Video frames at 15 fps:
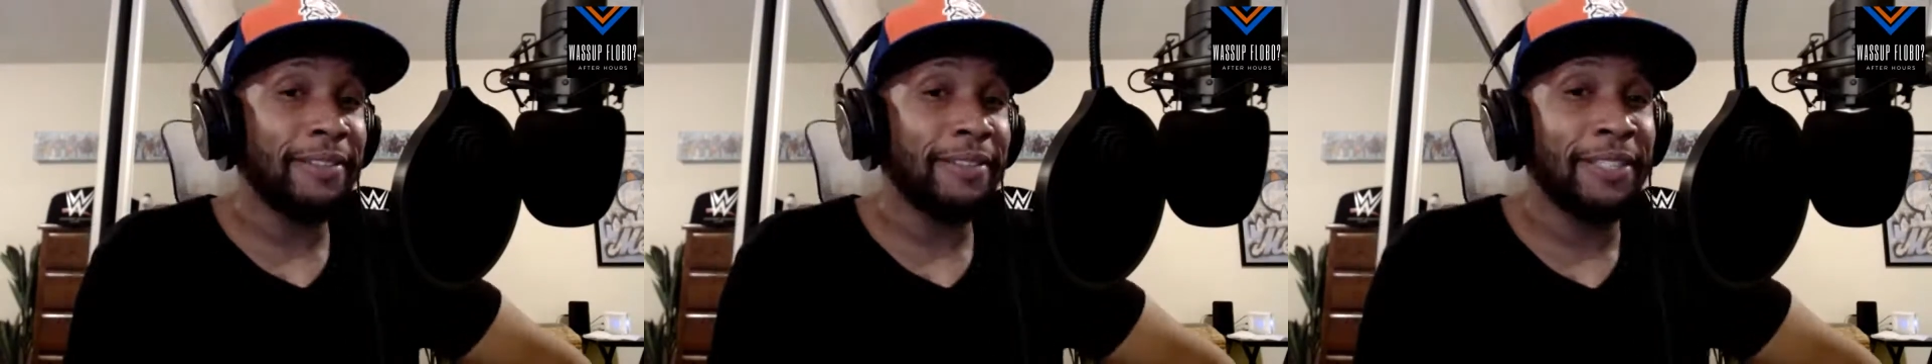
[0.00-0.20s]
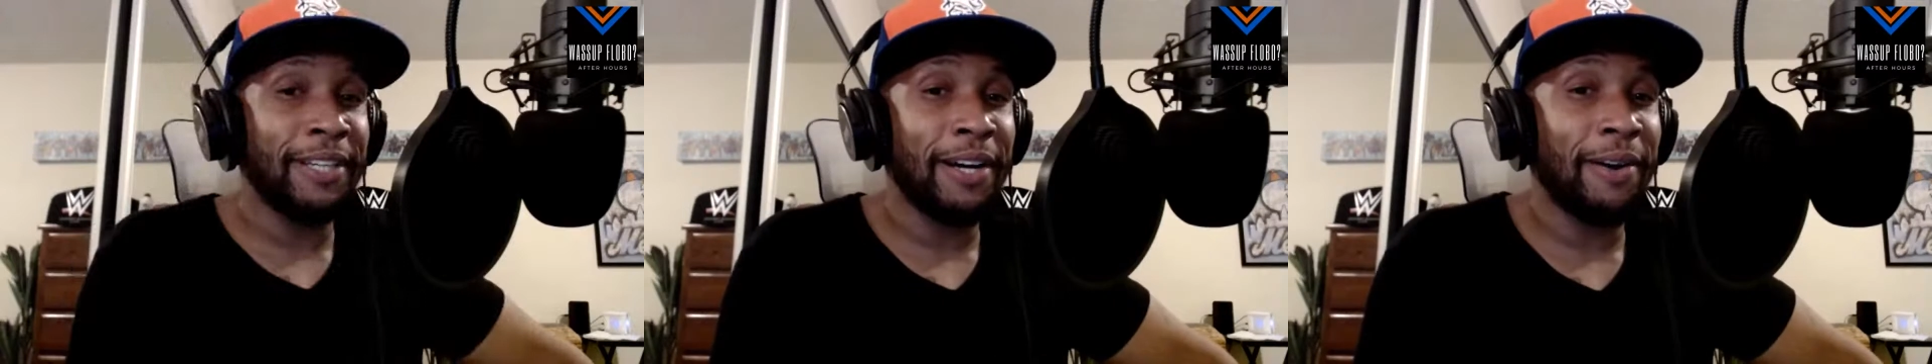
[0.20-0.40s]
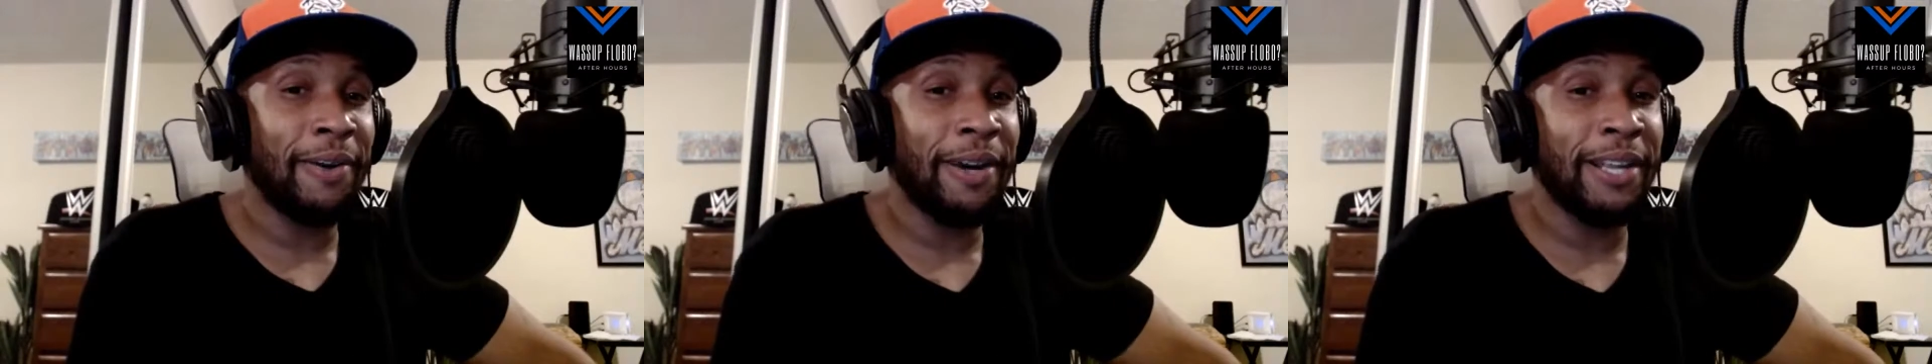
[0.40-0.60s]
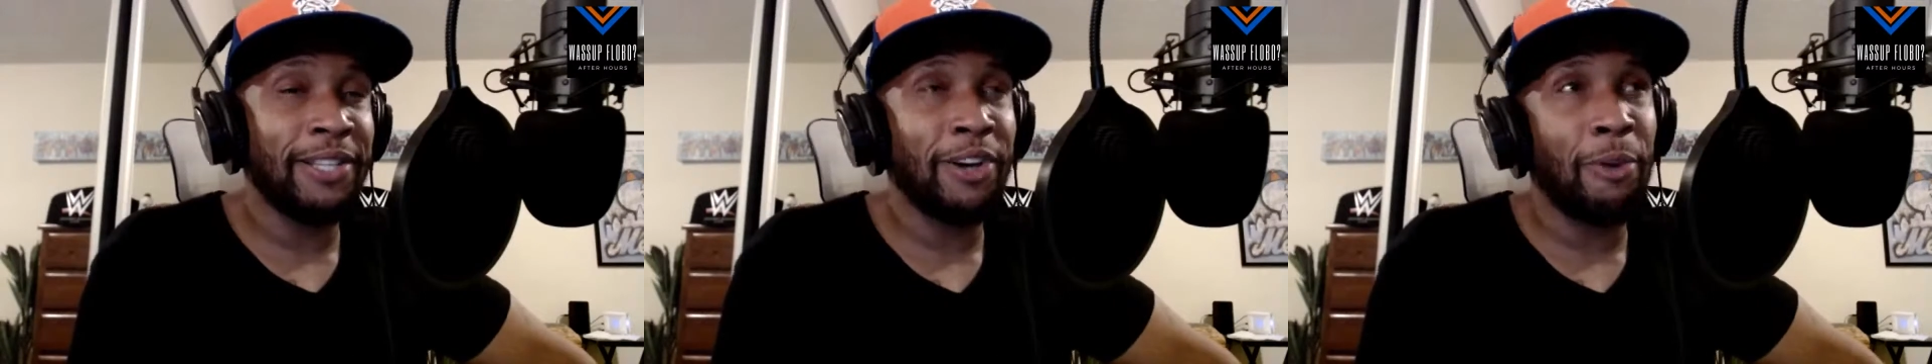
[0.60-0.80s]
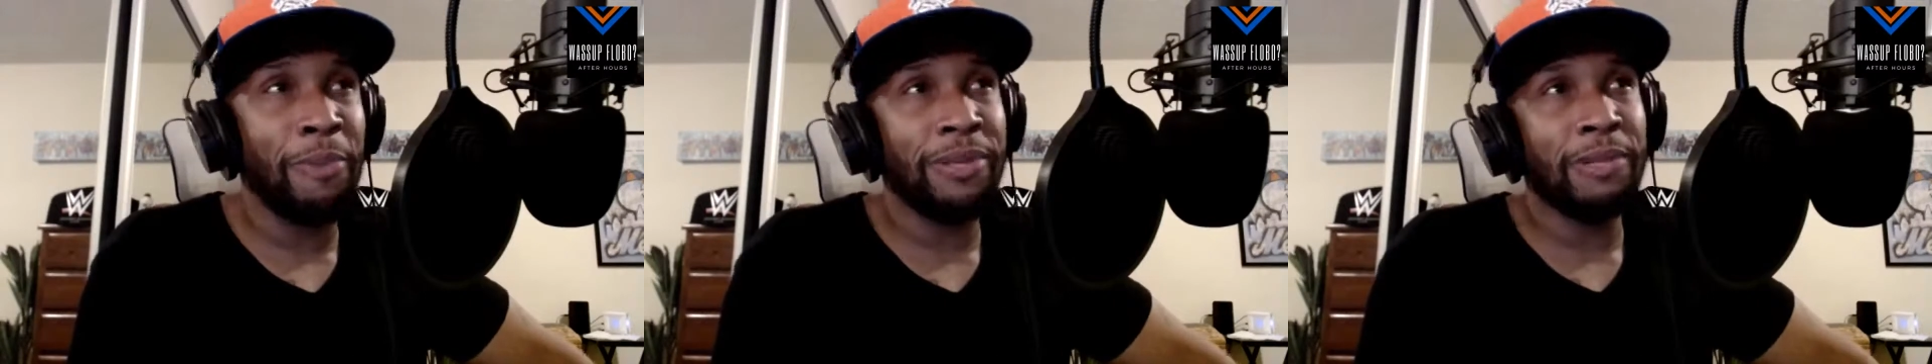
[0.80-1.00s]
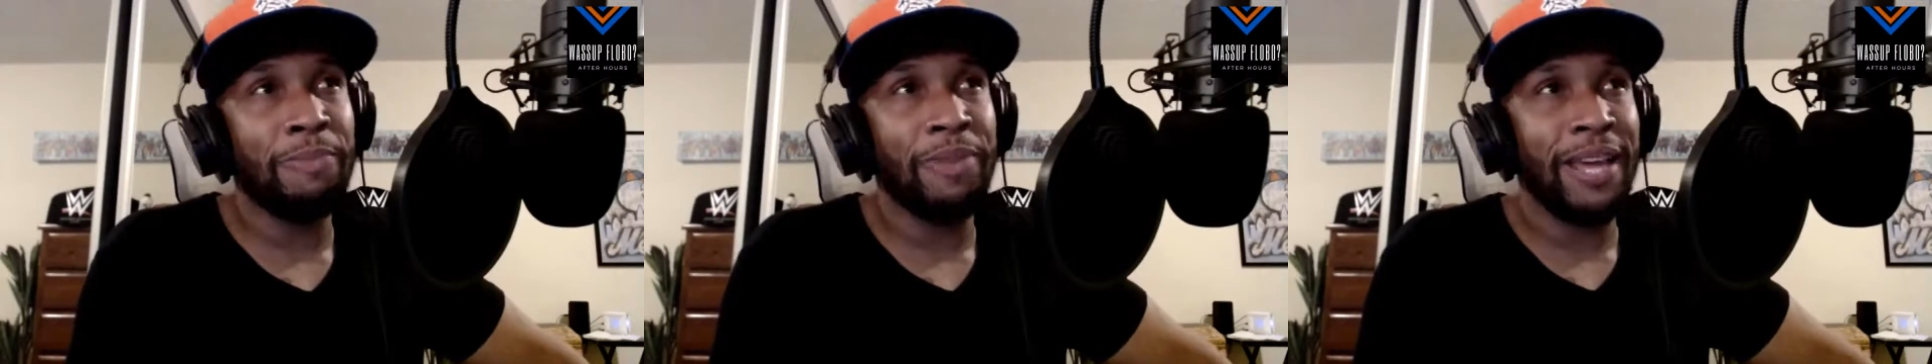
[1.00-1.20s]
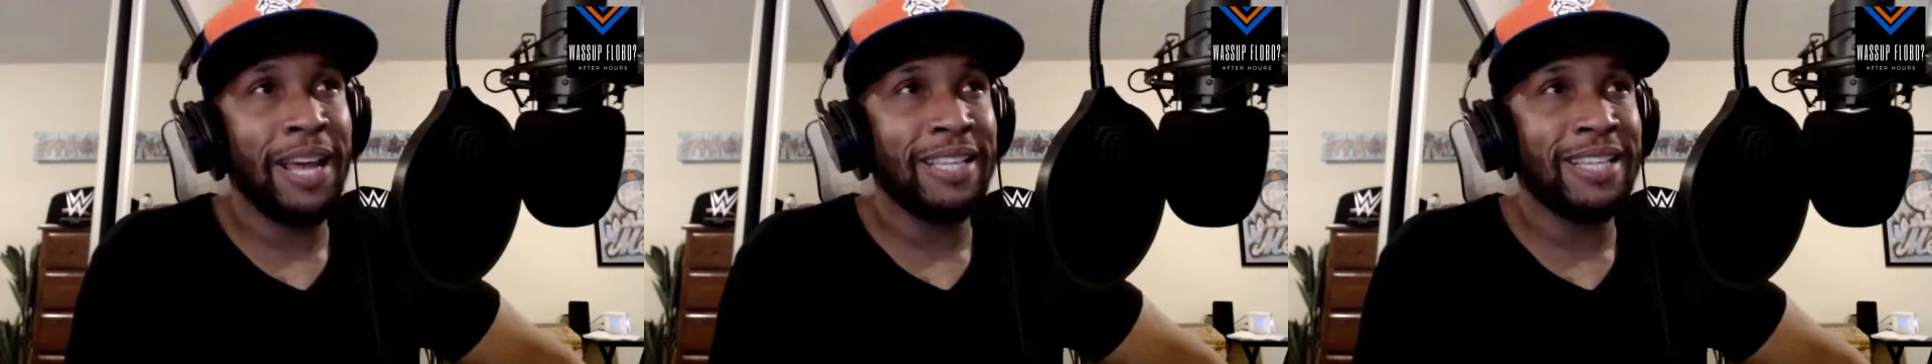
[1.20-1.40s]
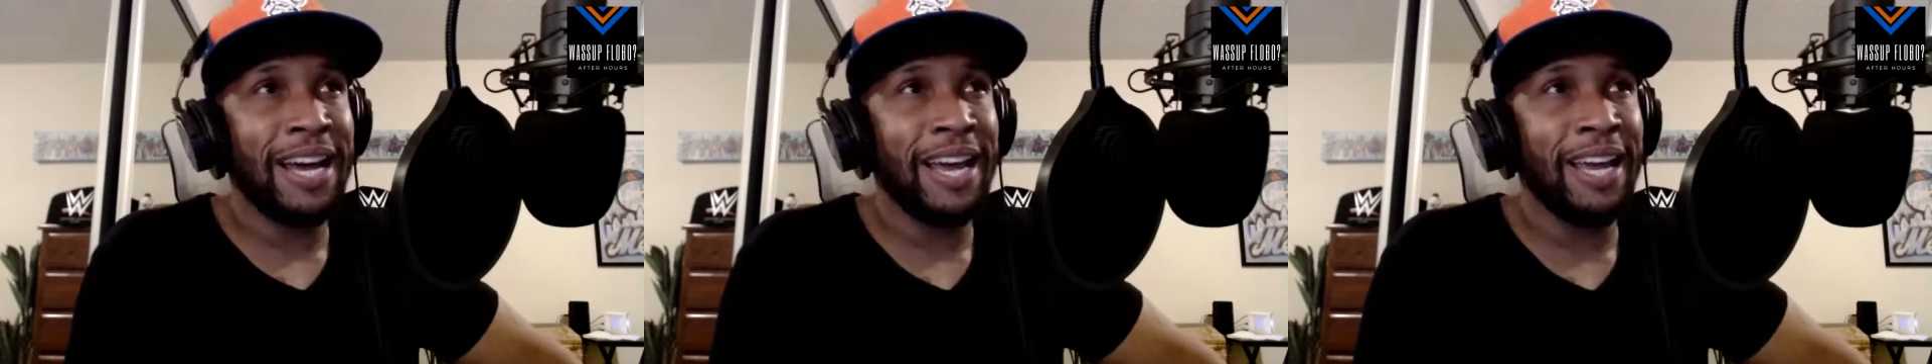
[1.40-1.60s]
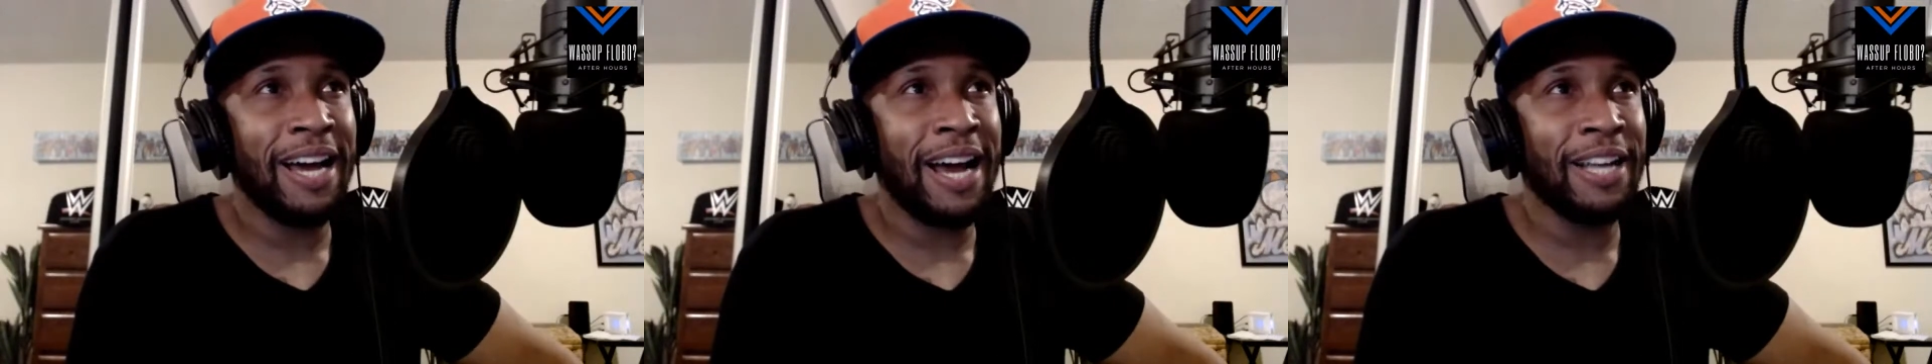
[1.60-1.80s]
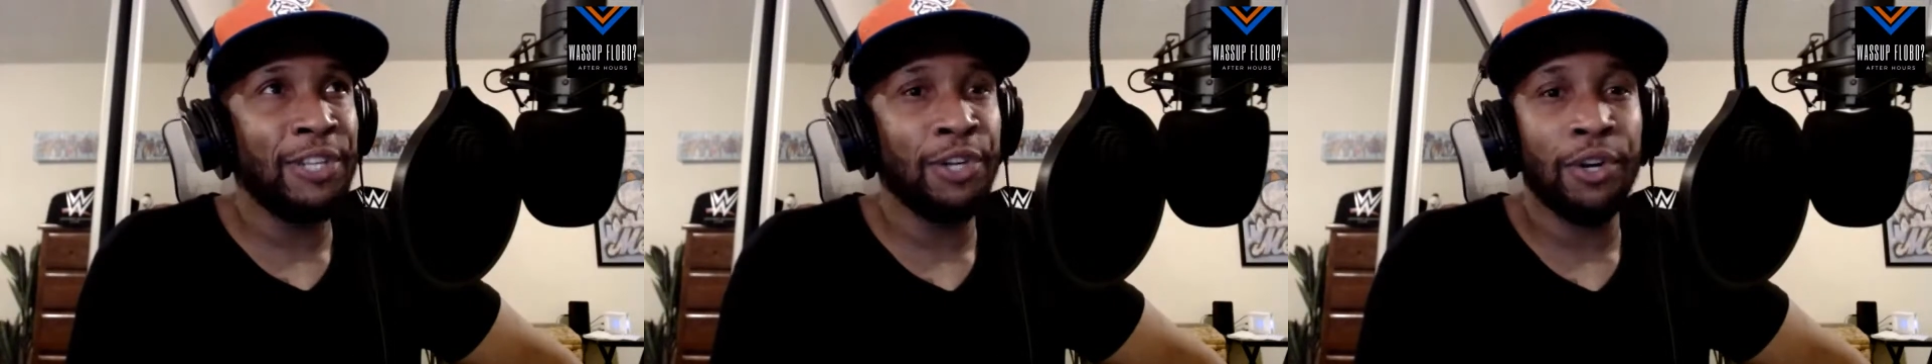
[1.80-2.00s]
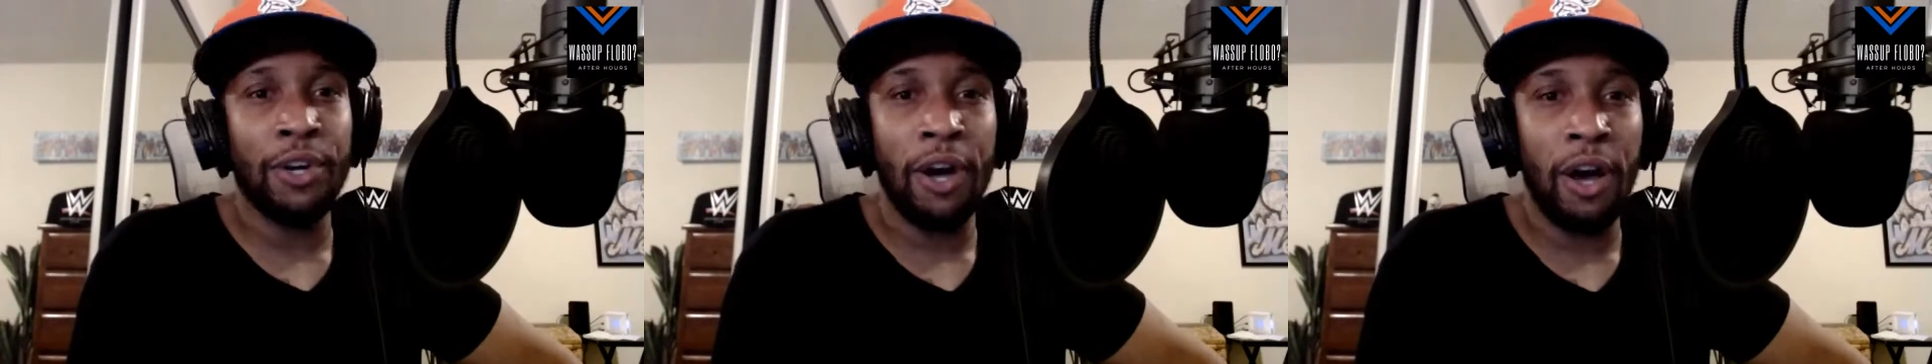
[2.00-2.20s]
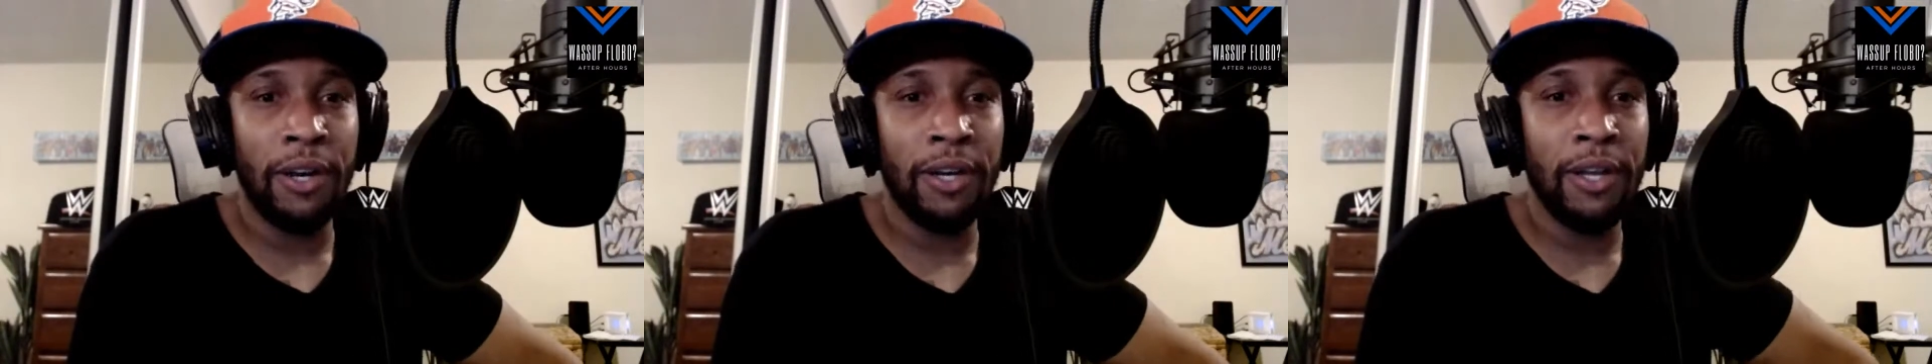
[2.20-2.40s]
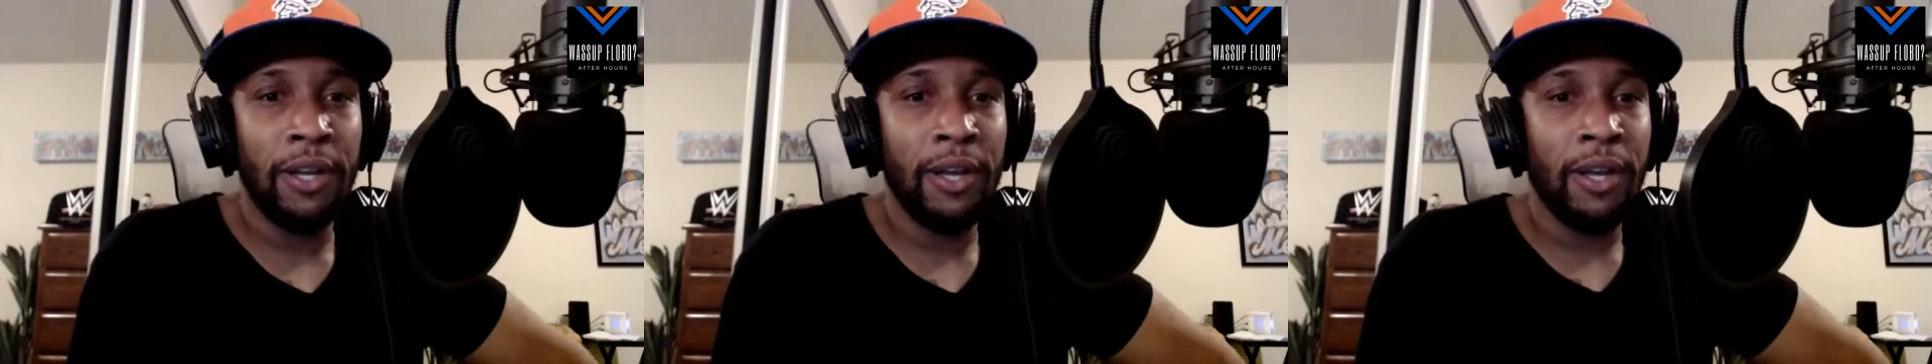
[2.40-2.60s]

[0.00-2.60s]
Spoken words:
And he told me some things I took on.